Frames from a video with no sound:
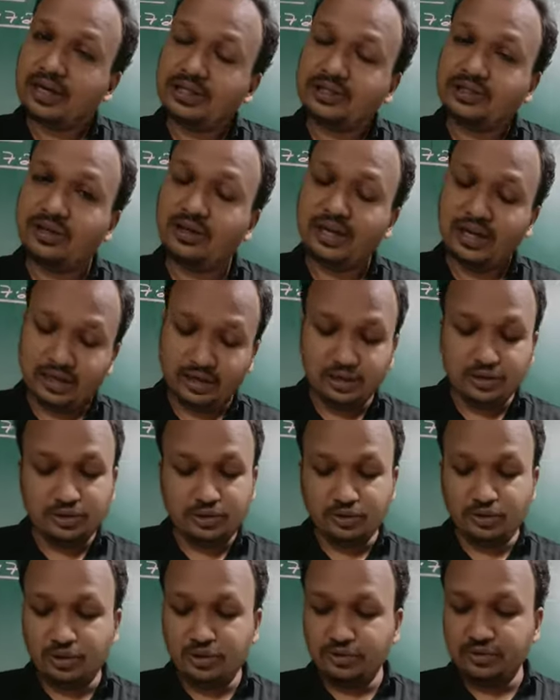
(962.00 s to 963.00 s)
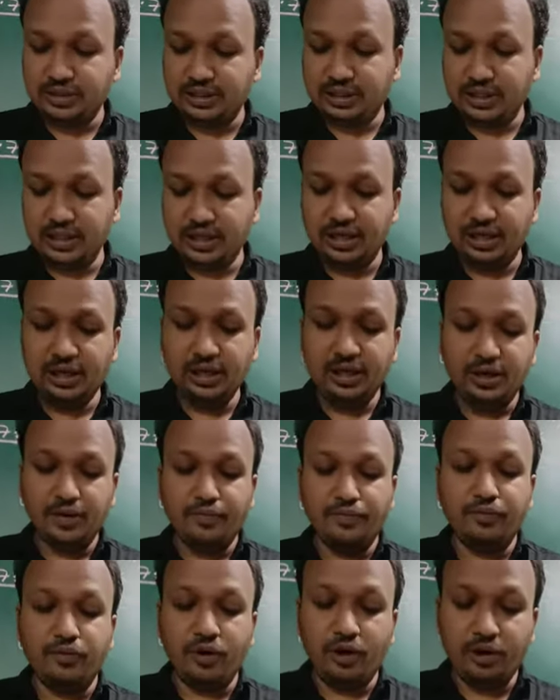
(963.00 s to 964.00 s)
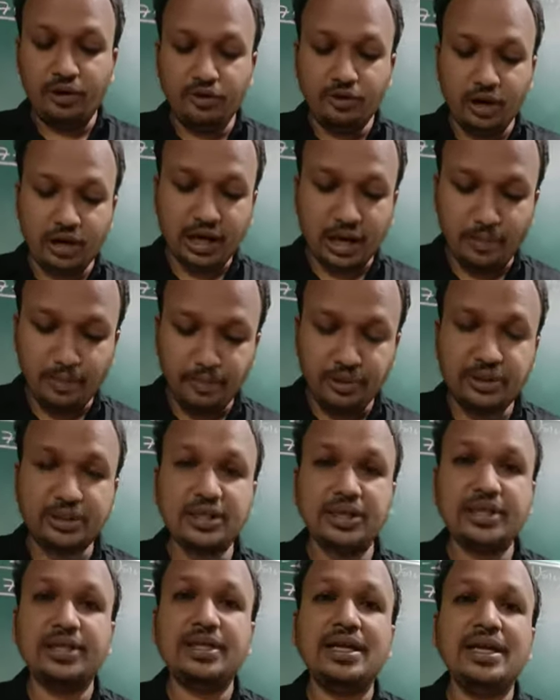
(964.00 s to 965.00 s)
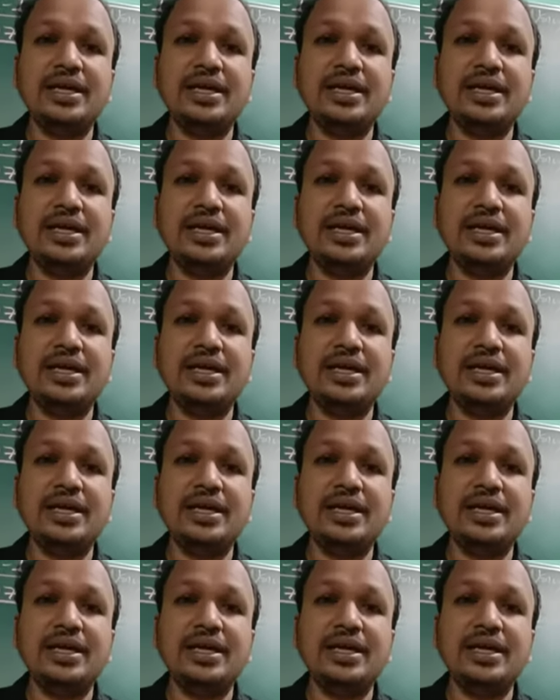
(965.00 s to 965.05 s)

children, so you see, for your computer